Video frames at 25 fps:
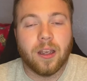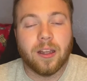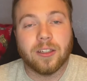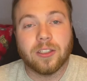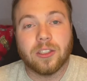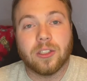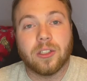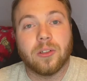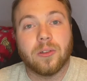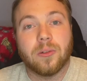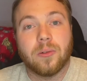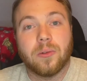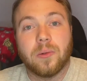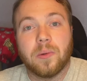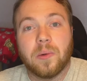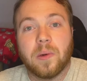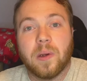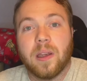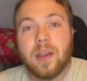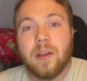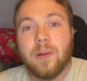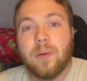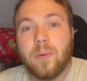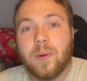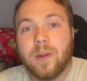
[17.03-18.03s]
So
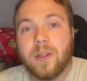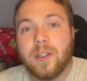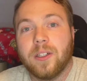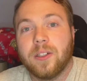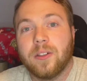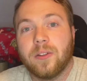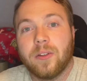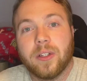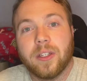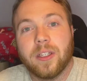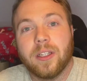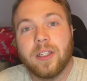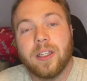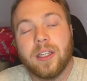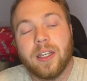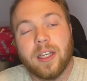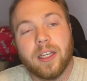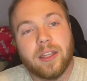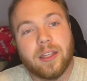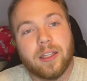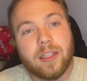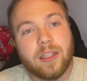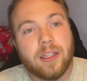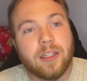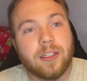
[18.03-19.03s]
when you're looking
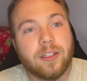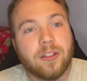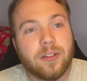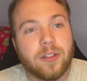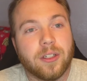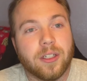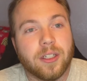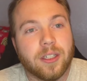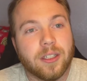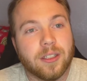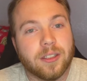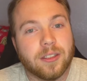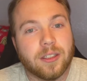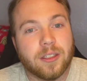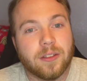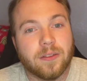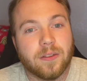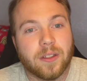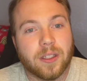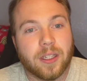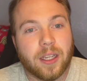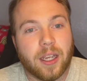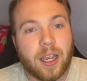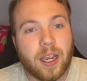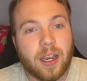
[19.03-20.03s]
at the ingredients of
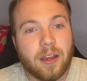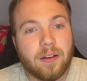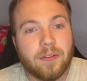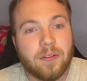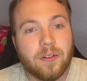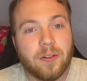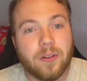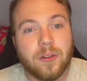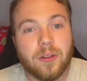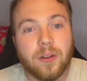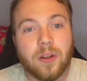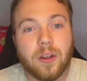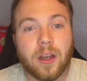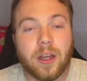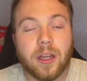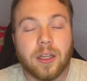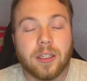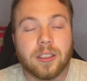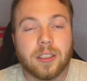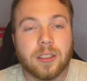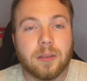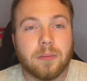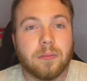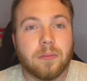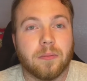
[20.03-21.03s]
the cat food,
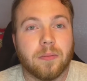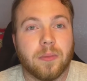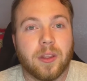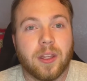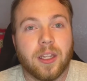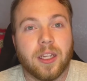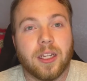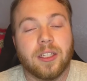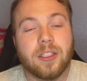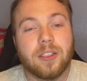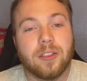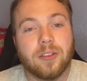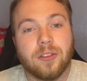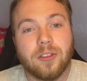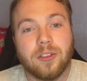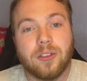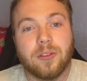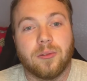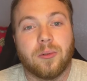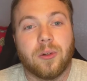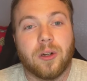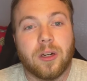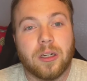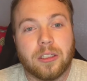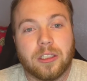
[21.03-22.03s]
some things
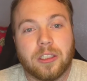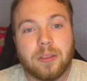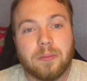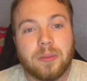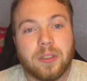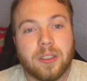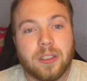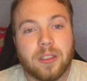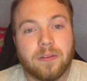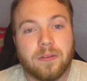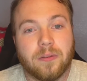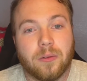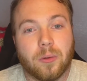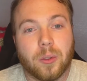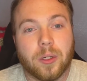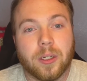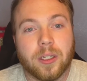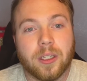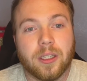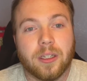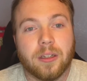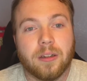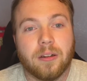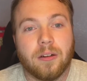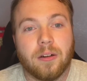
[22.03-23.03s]
you'll want to be
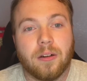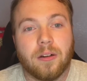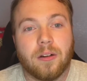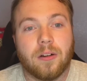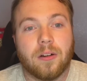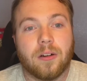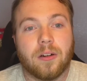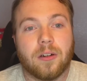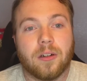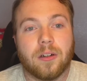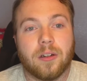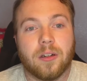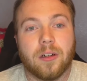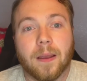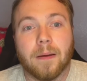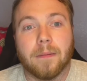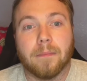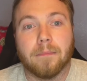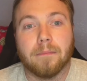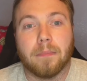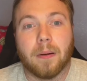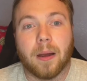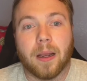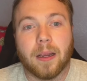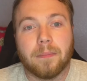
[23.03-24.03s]
avoiding are
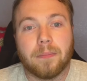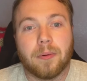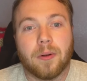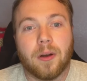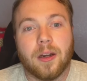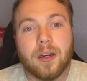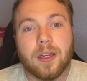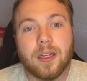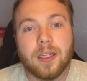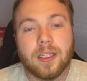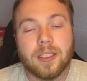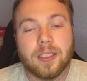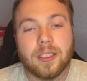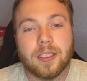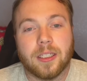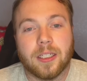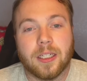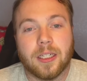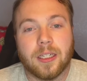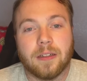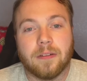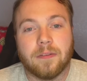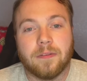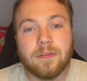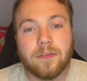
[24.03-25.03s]
byproducts
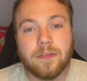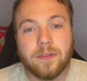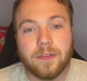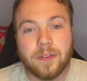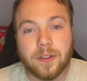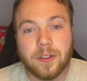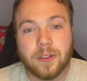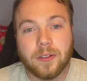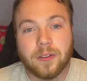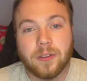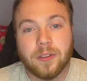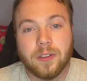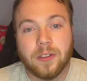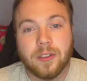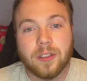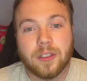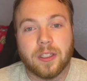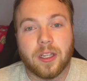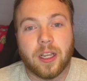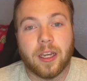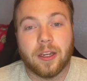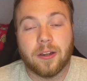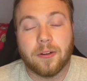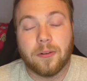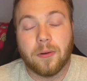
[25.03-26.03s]
and fillers
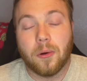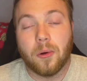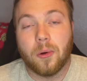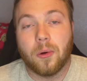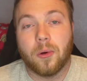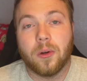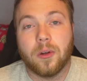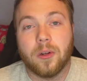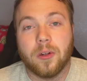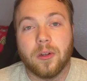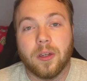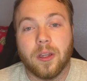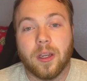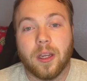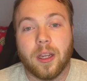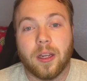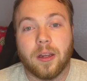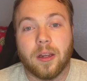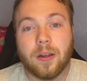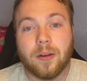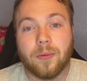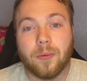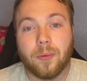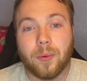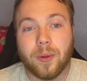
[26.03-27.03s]
like corn
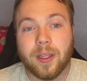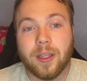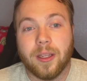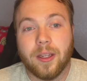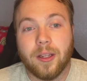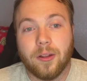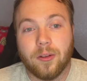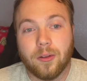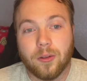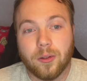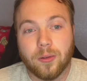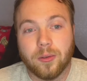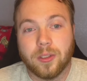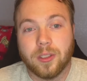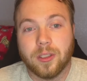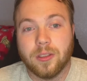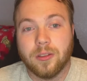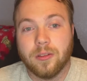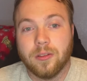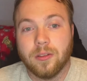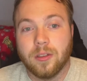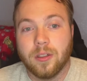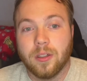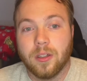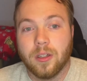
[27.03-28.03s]
and wheat
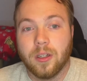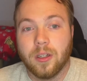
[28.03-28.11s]
gluten.